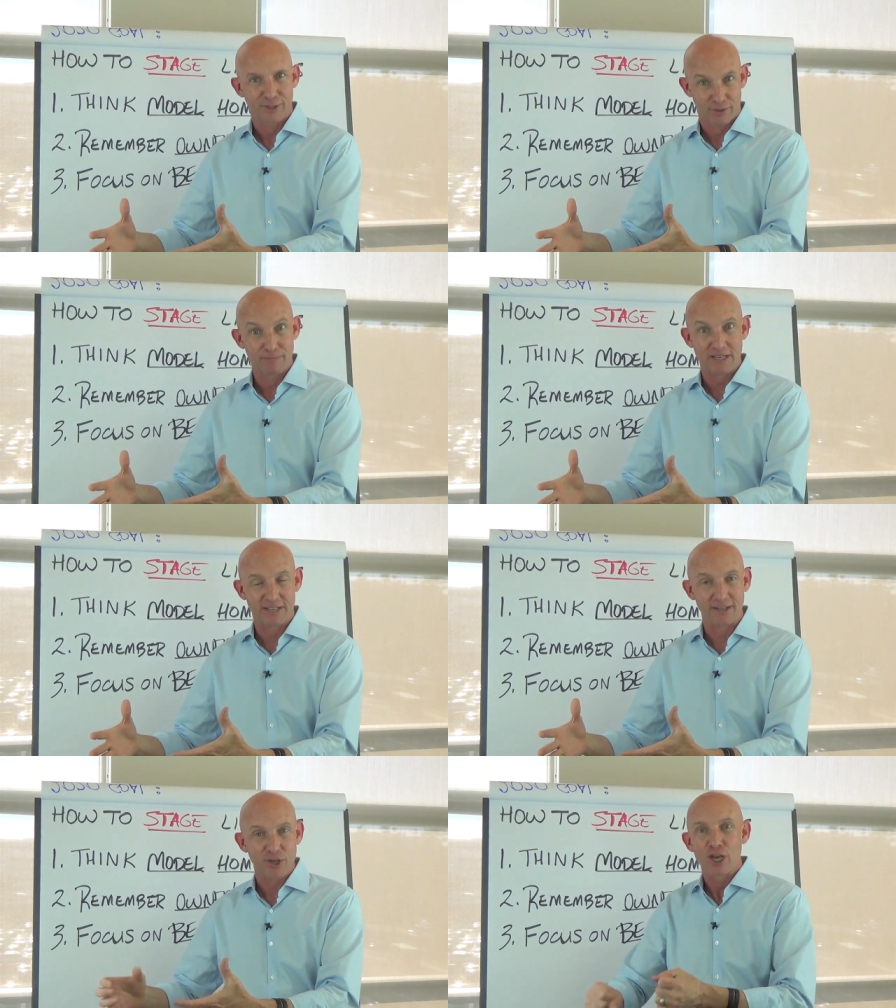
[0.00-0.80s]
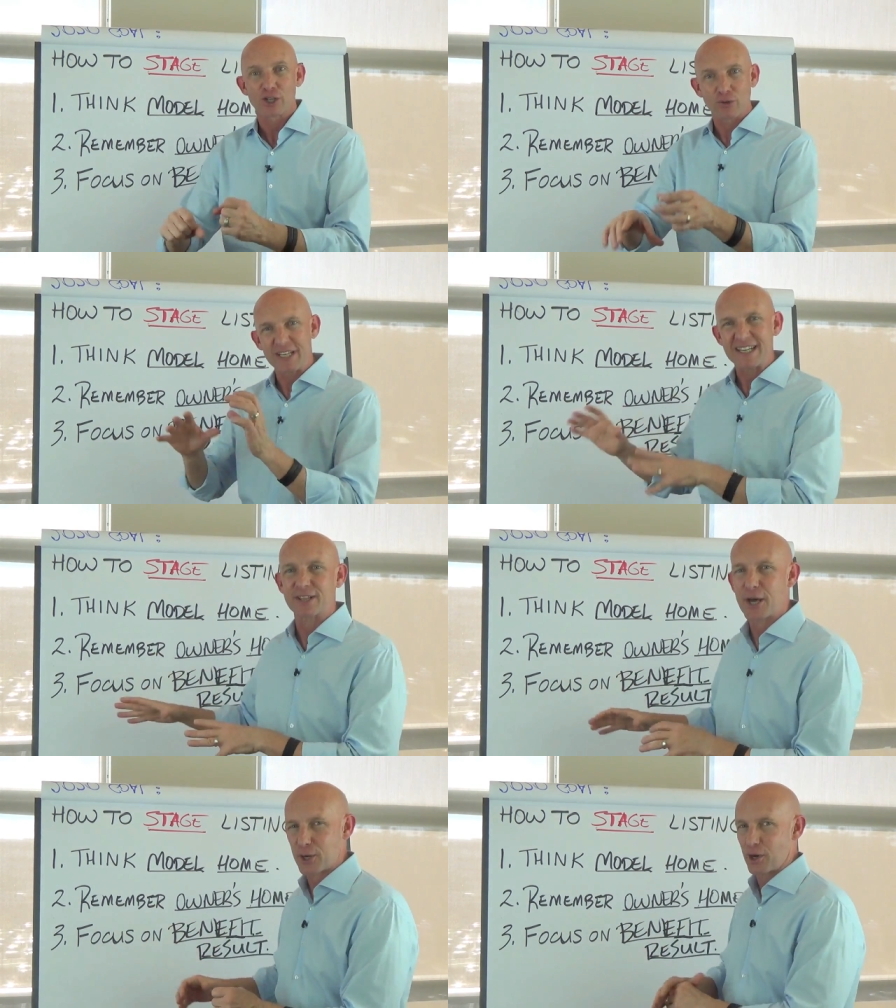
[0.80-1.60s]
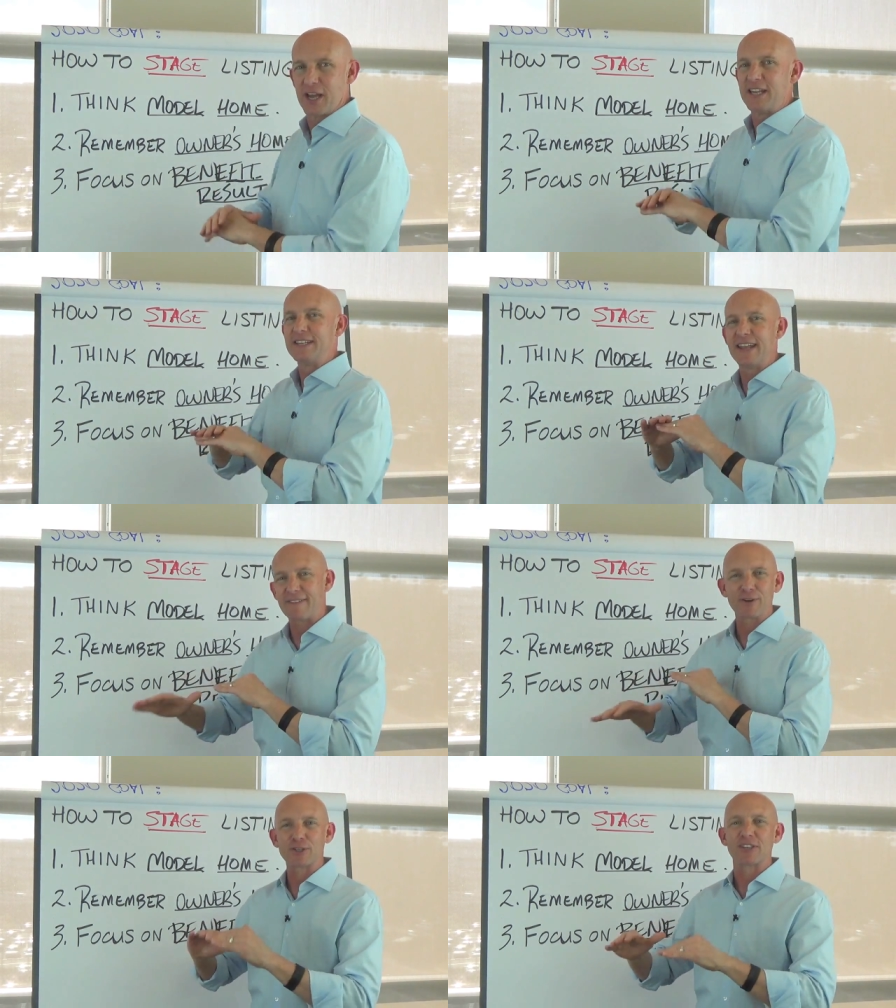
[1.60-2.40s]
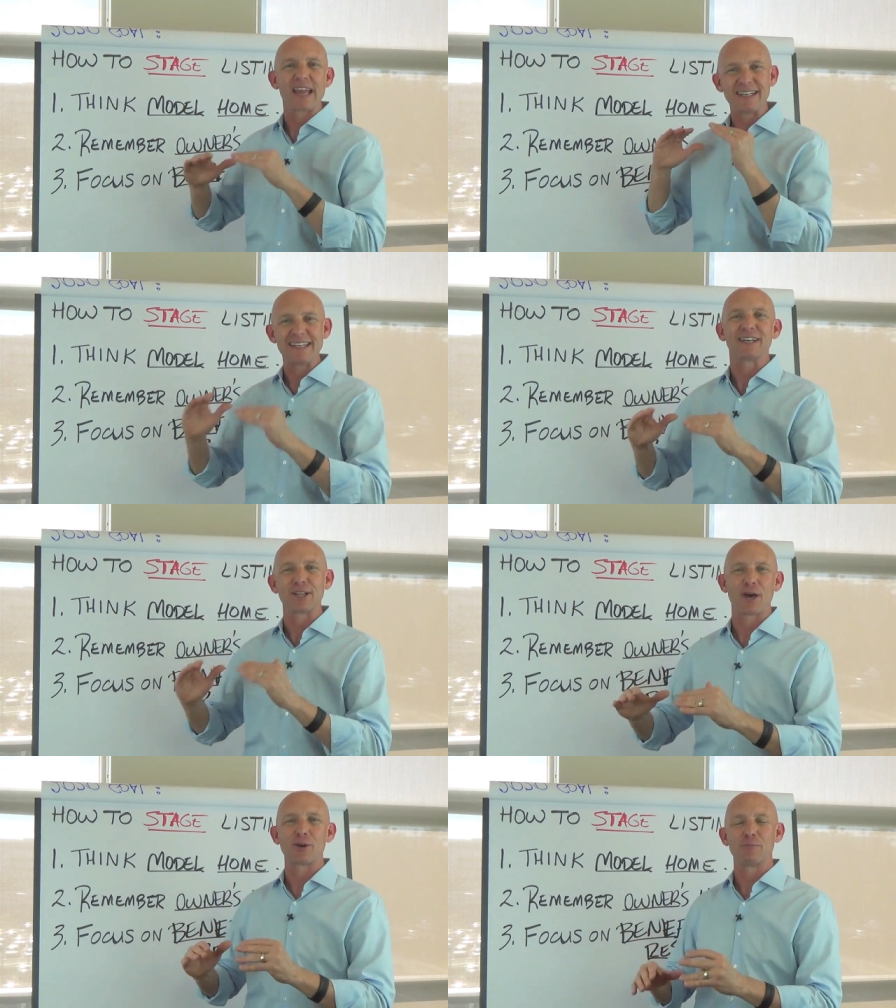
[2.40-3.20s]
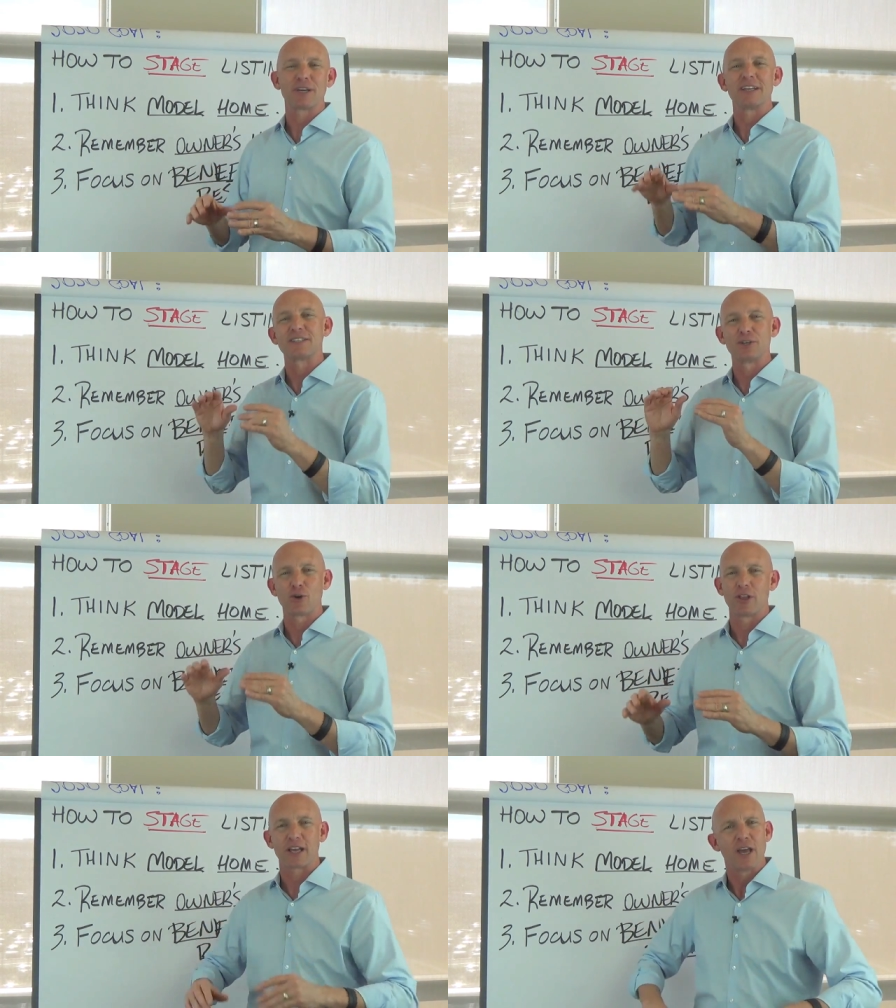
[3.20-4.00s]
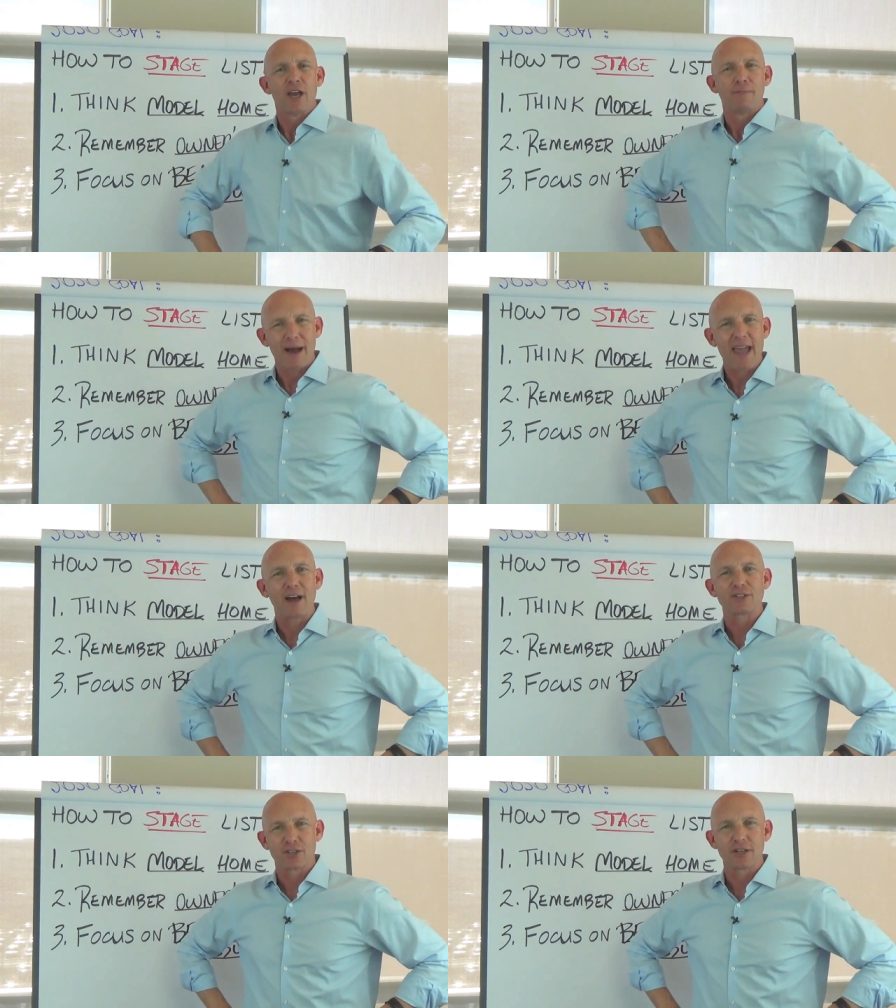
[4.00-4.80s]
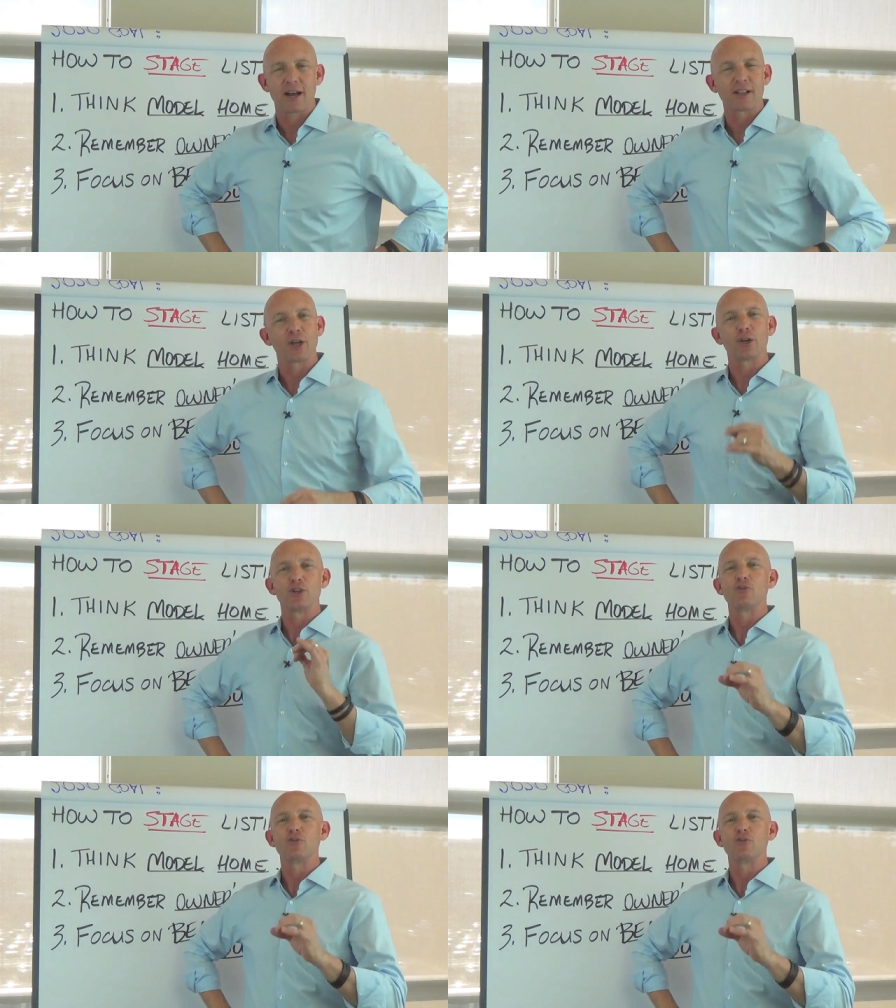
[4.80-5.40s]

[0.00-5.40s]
Make sense? So declutter. Never say declutter because you're going like, my house is not cluttered.